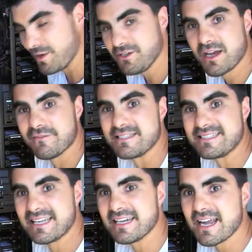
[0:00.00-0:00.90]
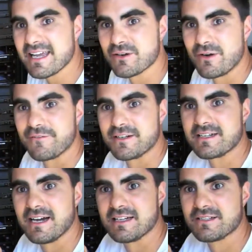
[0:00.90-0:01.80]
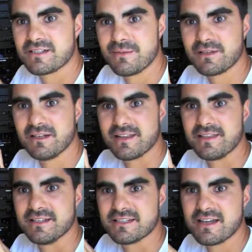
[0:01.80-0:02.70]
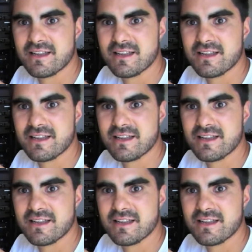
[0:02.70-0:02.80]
When you have a dedicated graphics card, so something like this,